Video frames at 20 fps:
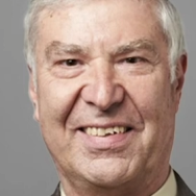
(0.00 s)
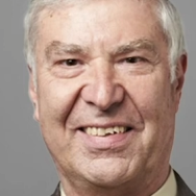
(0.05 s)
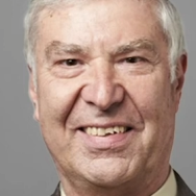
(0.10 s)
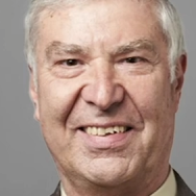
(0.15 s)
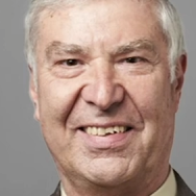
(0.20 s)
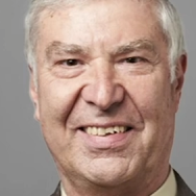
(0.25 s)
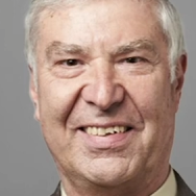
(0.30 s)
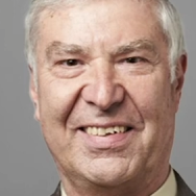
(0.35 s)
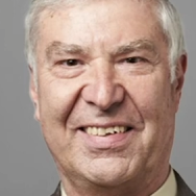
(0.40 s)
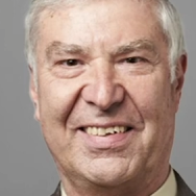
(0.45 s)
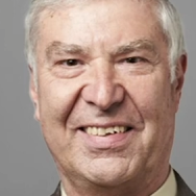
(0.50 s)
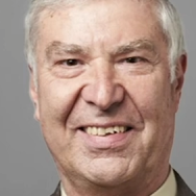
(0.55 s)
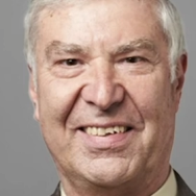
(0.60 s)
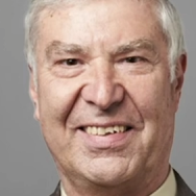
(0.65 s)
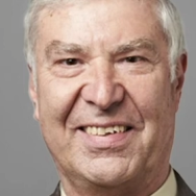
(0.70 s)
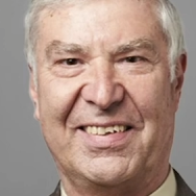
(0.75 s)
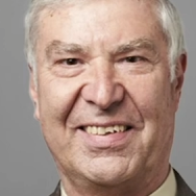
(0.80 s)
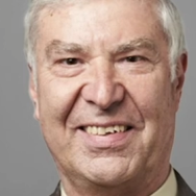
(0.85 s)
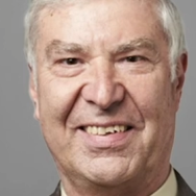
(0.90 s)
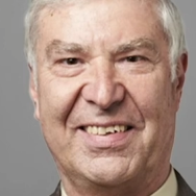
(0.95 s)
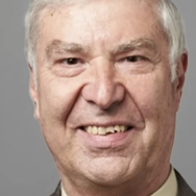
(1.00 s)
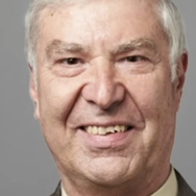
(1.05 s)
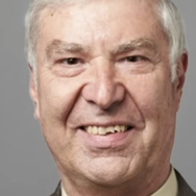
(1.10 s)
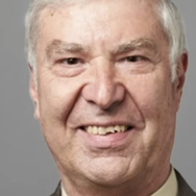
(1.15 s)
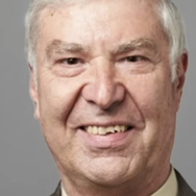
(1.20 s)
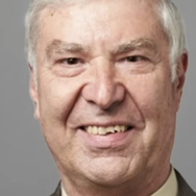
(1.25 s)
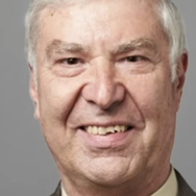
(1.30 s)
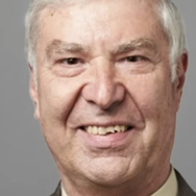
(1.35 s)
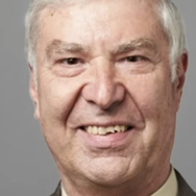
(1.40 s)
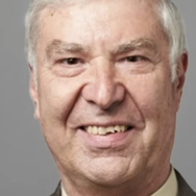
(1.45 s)

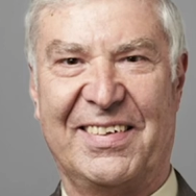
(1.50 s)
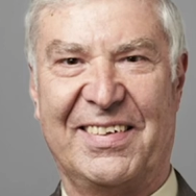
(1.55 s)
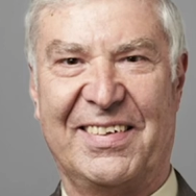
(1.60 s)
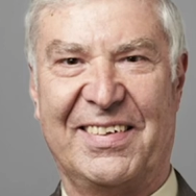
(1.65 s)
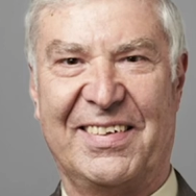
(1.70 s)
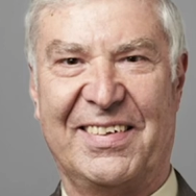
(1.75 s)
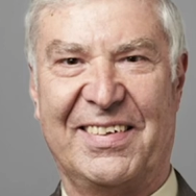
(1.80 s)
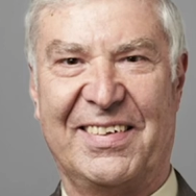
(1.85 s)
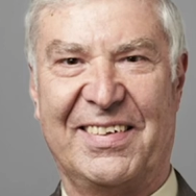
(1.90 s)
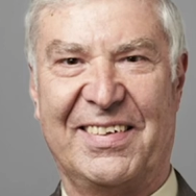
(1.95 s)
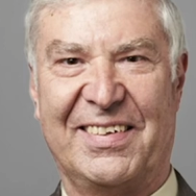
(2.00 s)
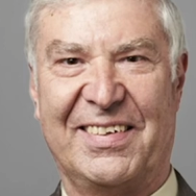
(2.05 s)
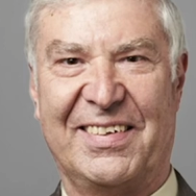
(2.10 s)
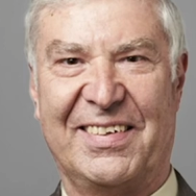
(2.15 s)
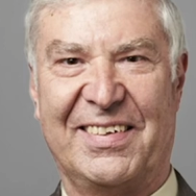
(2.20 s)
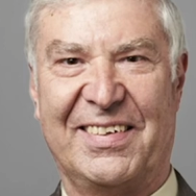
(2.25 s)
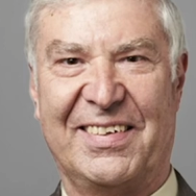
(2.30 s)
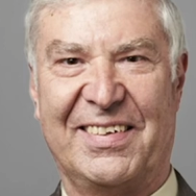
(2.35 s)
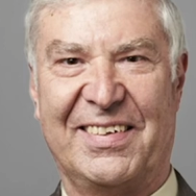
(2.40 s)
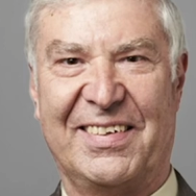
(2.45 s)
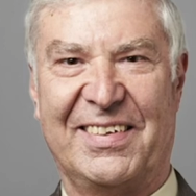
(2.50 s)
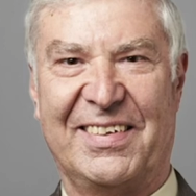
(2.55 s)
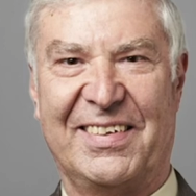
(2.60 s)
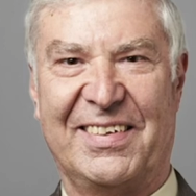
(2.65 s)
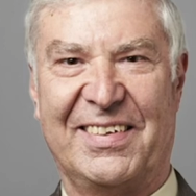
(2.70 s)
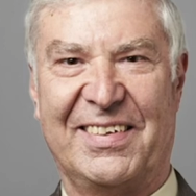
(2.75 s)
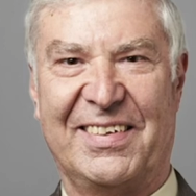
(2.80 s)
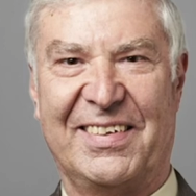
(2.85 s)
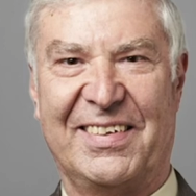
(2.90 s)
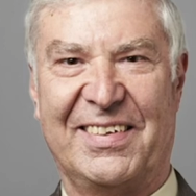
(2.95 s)

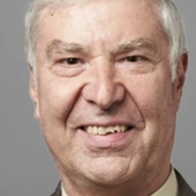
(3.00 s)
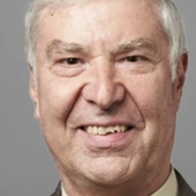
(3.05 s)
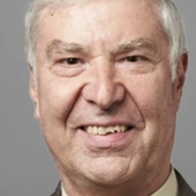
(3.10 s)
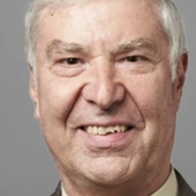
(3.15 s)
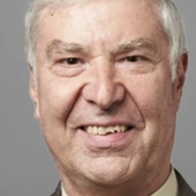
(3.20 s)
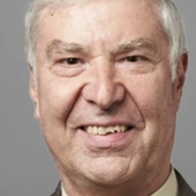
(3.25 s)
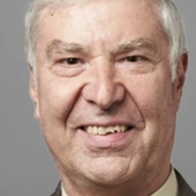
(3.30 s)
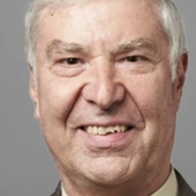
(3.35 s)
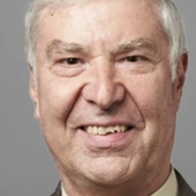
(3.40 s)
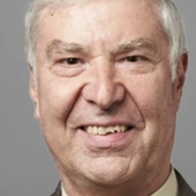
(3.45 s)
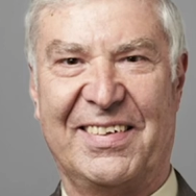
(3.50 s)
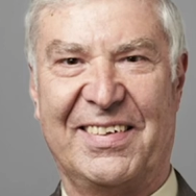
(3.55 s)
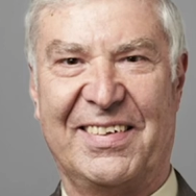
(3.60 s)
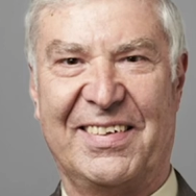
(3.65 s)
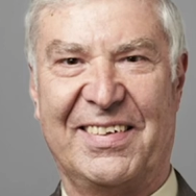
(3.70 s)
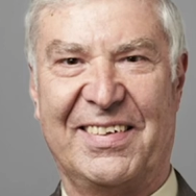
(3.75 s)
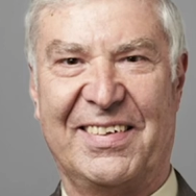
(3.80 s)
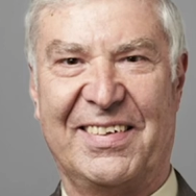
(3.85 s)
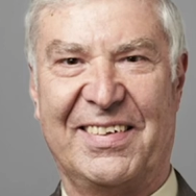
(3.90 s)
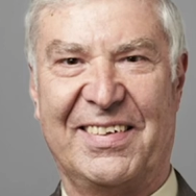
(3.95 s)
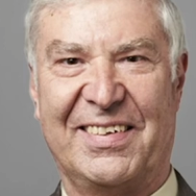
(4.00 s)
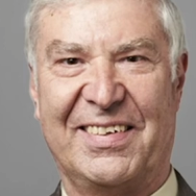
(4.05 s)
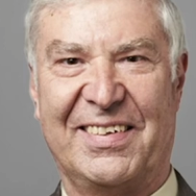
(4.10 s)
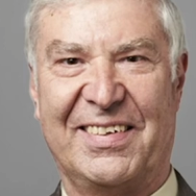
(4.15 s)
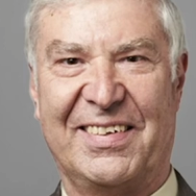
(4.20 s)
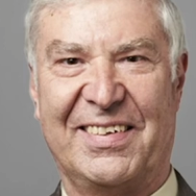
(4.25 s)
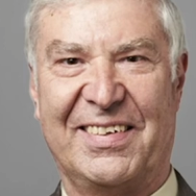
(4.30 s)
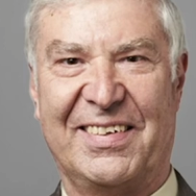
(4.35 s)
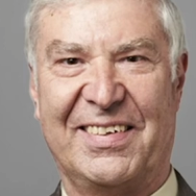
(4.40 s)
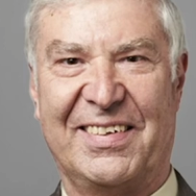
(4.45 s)

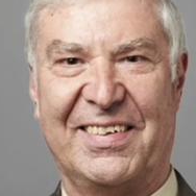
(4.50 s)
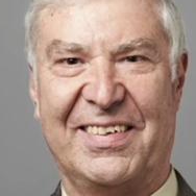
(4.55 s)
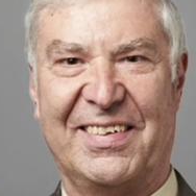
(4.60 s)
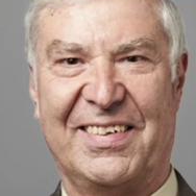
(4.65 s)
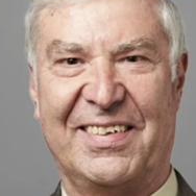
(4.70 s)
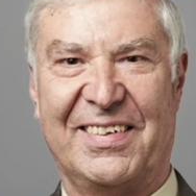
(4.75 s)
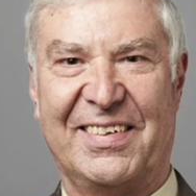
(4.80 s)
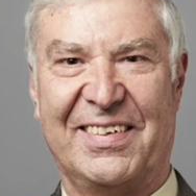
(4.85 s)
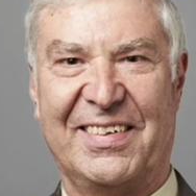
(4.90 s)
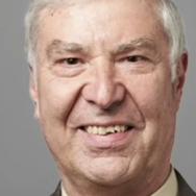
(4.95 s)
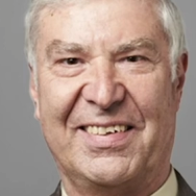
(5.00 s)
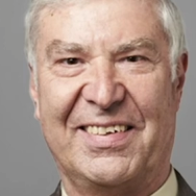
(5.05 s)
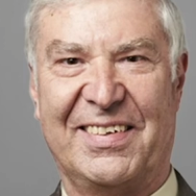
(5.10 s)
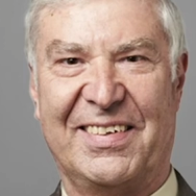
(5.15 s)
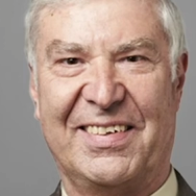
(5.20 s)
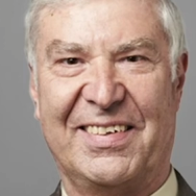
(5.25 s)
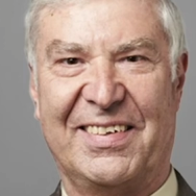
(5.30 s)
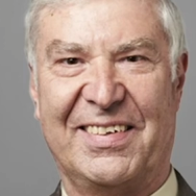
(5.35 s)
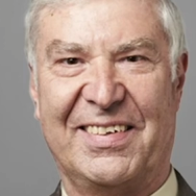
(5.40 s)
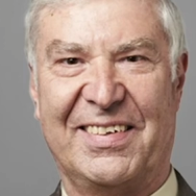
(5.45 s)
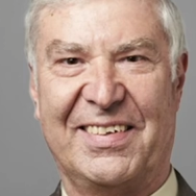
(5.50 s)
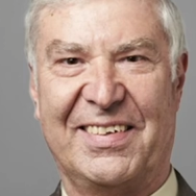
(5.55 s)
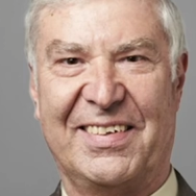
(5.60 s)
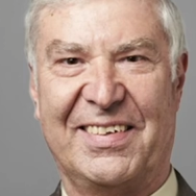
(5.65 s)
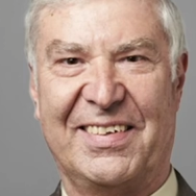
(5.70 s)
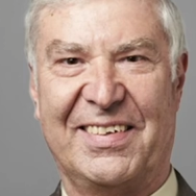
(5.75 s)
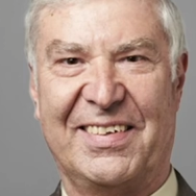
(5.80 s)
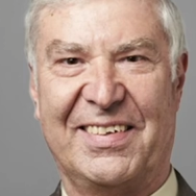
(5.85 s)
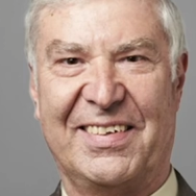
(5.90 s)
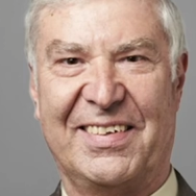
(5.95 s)

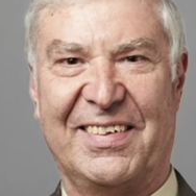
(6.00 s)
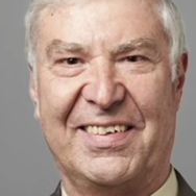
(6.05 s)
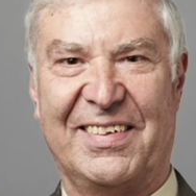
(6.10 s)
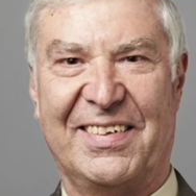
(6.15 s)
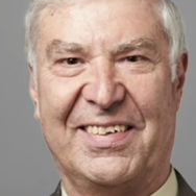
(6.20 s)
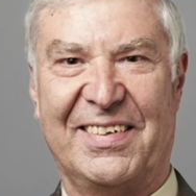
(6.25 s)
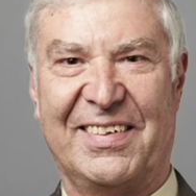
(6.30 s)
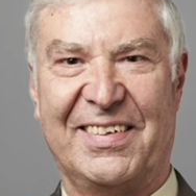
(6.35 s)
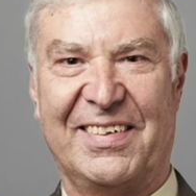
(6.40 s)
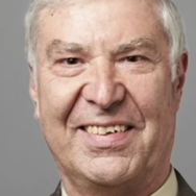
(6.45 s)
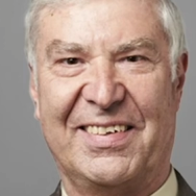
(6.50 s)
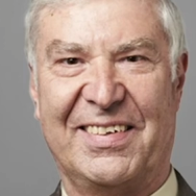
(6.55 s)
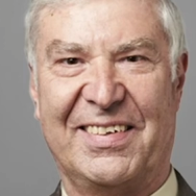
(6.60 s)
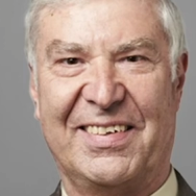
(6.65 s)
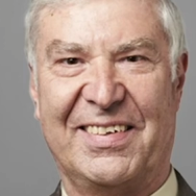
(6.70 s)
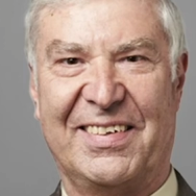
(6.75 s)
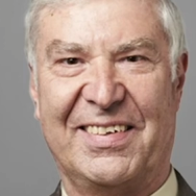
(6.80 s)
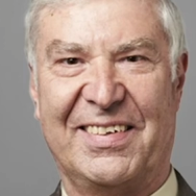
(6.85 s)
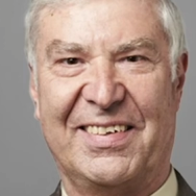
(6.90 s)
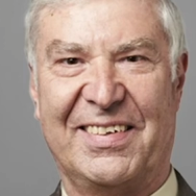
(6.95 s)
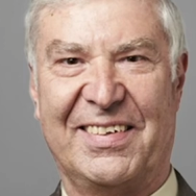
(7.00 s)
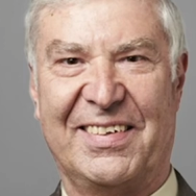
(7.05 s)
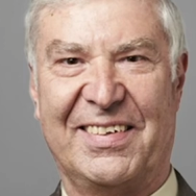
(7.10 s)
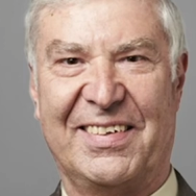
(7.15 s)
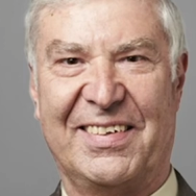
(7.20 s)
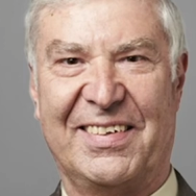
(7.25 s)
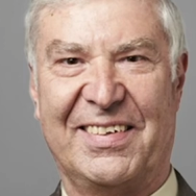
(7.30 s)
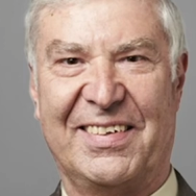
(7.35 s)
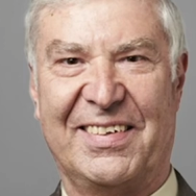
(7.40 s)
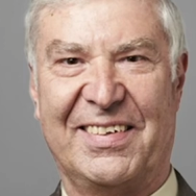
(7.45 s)

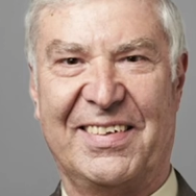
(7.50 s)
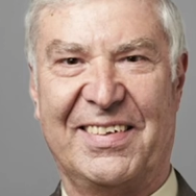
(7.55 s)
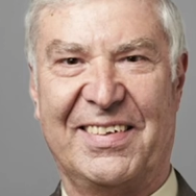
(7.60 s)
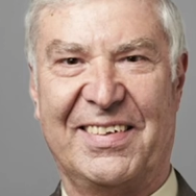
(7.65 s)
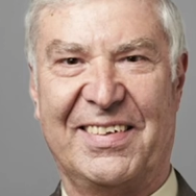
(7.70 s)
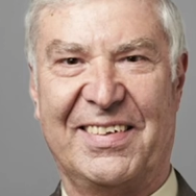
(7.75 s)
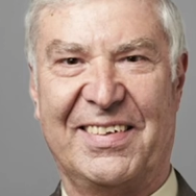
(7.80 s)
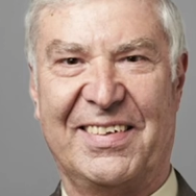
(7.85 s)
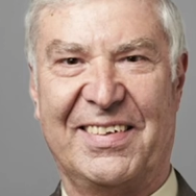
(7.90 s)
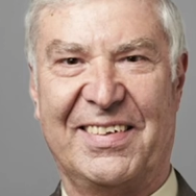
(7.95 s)
This is a still picture; no speech is visible.